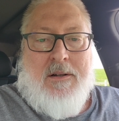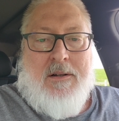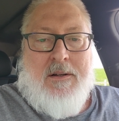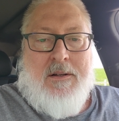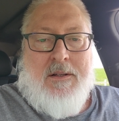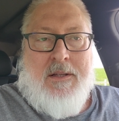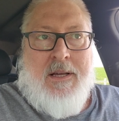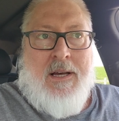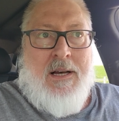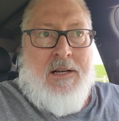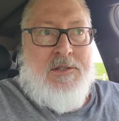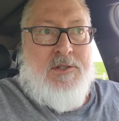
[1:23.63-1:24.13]

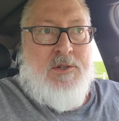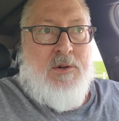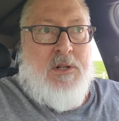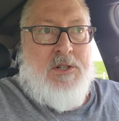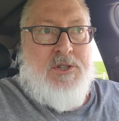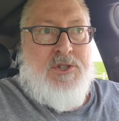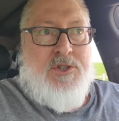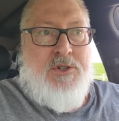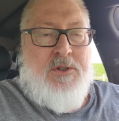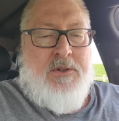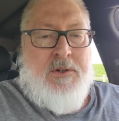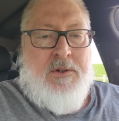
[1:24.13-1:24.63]
yeah, so
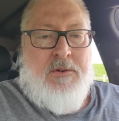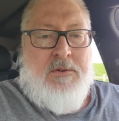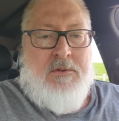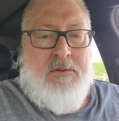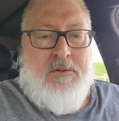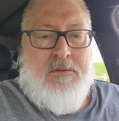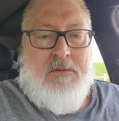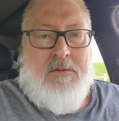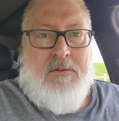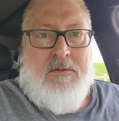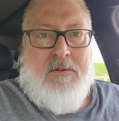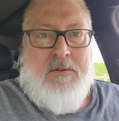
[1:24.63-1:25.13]
I'll show
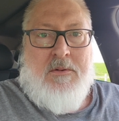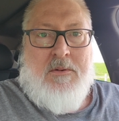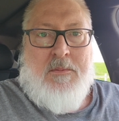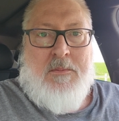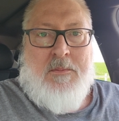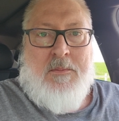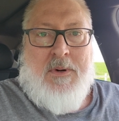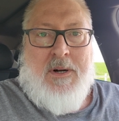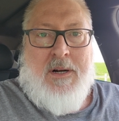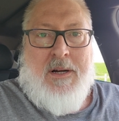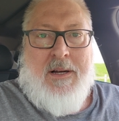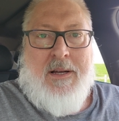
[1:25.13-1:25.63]
you
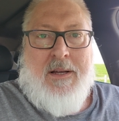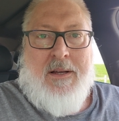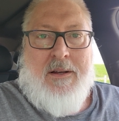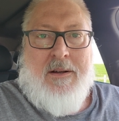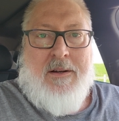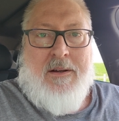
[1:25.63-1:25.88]
my